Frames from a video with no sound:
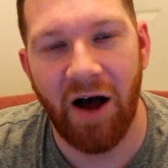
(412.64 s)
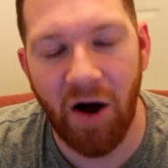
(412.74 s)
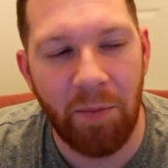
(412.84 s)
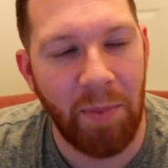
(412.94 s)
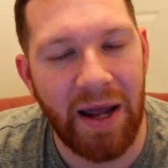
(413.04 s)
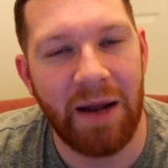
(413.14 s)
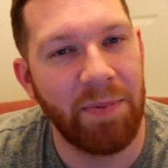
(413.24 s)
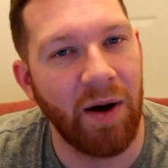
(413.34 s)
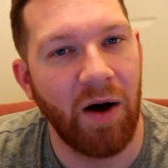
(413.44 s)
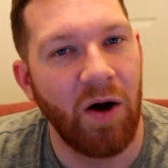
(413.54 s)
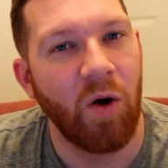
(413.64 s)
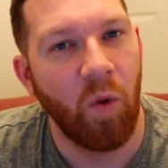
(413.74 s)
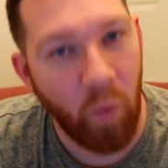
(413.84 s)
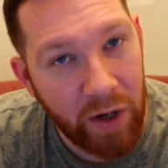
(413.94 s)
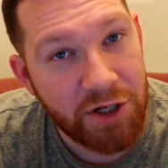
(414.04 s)
On paper,
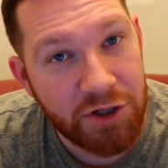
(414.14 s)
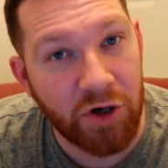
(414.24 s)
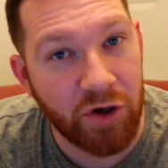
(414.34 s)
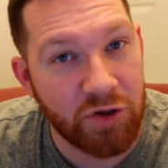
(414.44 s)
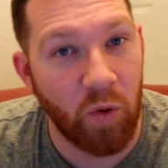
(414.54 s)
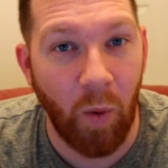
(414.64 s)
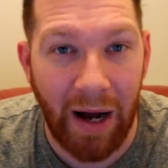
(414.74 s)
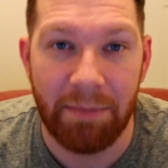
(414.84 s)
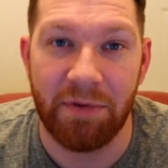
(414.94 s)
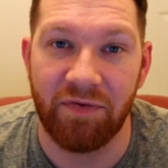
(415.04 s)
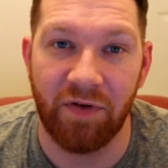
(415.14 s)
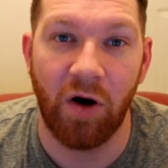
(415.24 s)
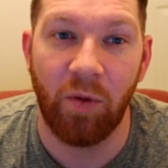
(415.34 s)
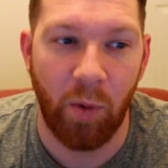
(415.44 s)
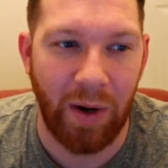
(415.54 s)
we should wipe the
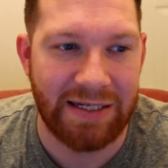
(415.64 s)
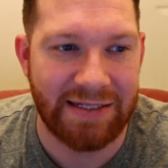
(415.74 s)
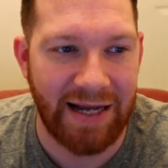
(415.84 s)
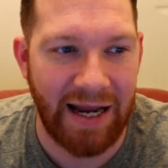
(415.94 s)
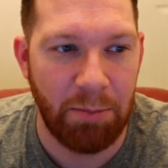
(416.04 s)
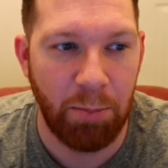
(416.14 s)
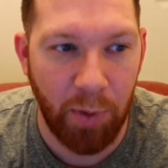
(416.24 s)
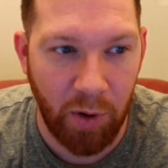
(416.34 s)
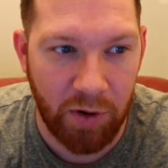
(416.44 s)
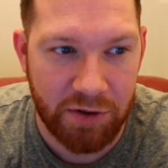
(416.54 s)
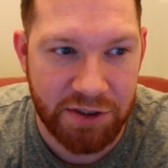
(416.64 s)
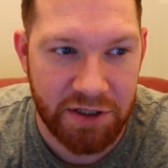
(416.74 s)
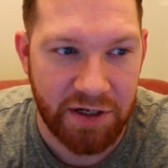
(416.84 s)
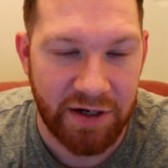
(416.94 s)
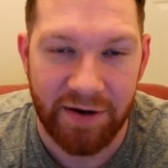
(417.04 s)
floor with Wednesday,
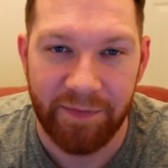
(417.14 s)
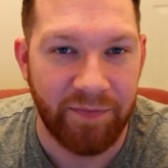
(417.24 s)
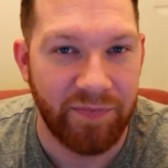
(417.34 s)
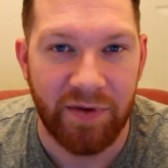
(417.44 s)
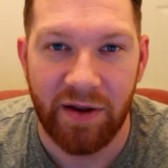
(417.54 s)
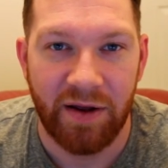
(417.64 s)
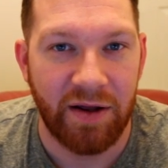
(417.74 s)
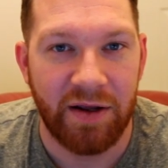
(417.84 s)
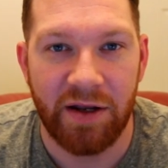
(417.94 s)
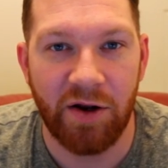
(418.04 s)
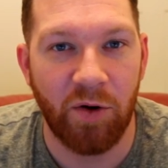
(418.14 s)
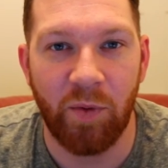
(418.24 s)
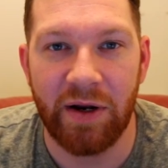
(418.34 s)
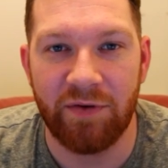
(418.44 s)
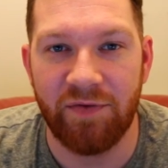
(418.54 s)
but you don't
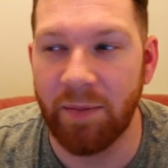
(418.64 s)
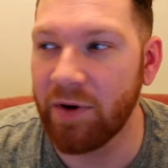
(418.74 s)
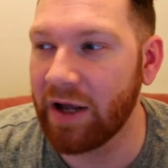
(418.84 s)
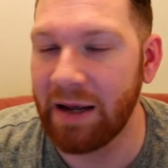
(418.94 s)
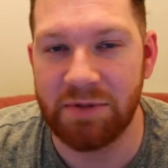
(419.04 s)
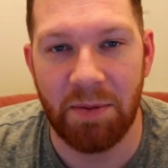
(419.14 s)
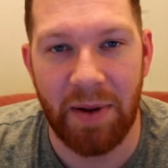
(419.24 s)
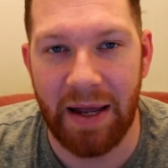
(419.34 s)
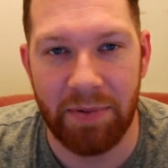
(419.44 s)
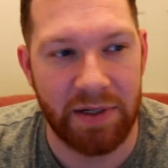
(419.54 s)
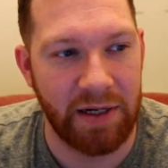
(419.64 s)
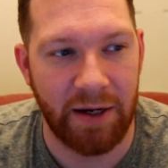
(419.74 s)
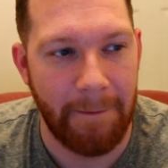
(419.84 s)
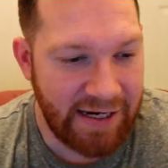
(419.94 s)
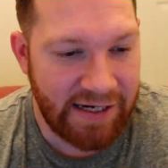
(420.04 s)
win football games on paper, do
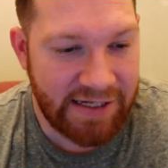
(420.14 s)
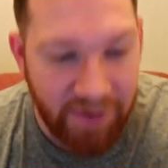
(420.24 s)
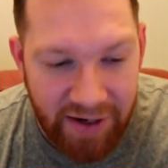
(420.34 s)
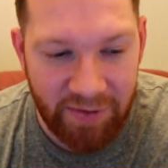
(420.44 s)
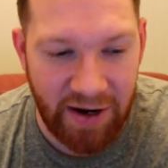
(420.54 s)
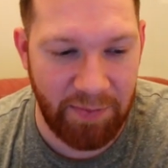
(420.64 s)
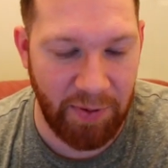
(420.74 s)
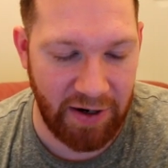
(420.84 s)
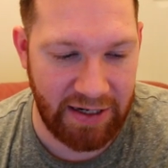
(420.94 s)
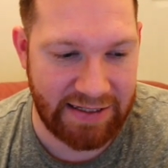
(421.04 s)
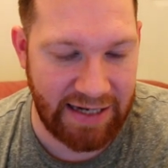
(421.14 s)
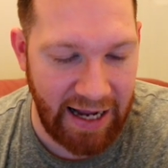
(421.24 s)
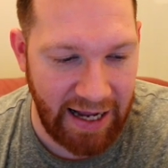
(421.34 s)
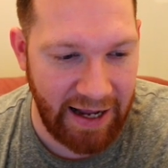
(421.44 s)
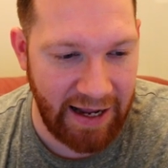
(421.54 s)
you? So anyway, boys,
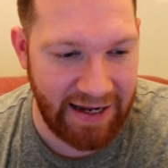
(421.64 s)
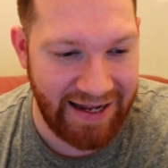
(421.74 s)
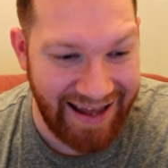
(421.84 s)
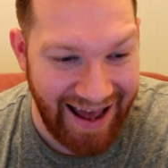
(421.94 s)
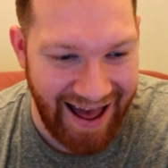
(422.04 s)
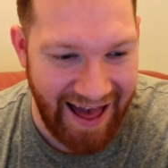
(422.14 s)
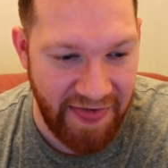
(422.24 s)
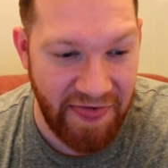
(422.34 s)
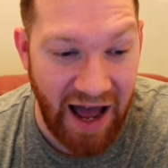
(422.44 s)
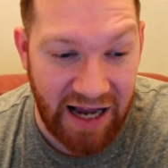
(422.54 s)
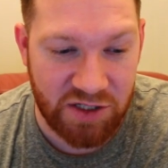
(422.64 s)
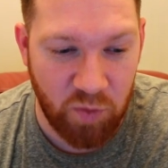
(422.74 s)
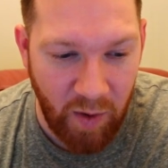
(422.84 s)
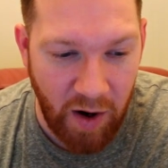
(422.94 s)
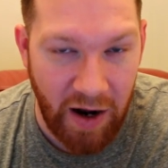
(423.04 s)
that's
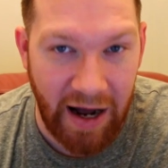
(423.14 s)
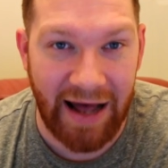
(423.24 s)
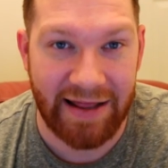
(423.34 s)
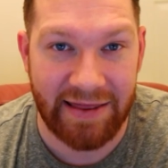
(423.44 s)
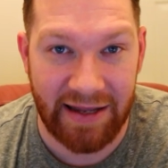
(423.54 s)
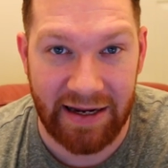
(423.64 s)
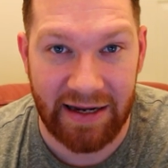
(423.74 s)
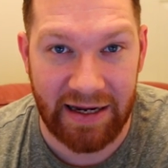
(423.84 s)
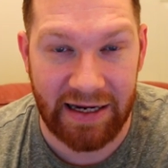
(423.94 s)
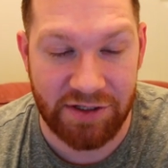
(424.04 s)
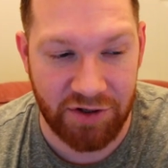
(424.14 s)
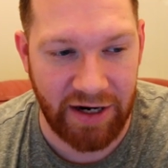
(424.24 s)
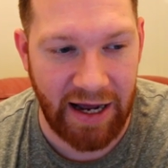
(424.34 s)
what I think is going to